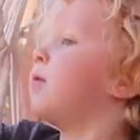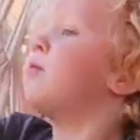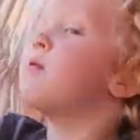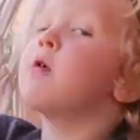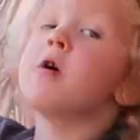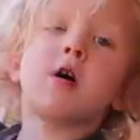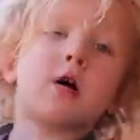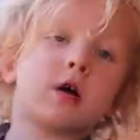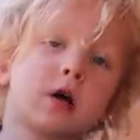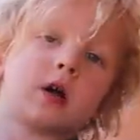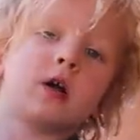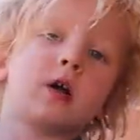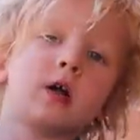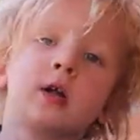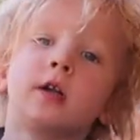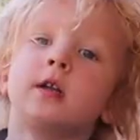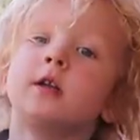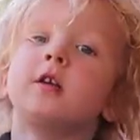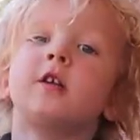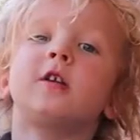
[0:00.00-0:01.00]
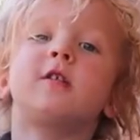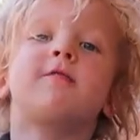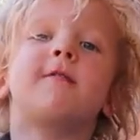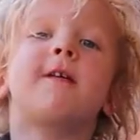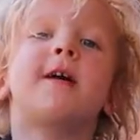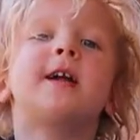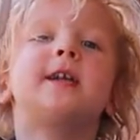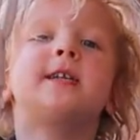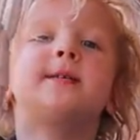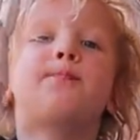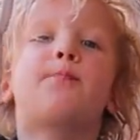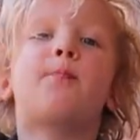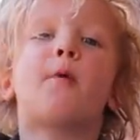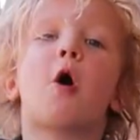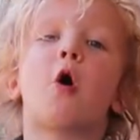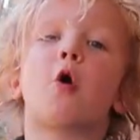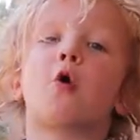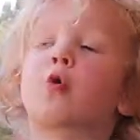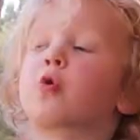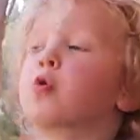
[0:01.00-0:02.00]
Look, this rice
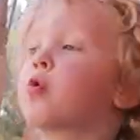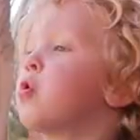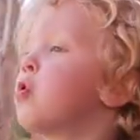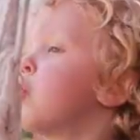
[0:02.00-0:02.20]
bulk.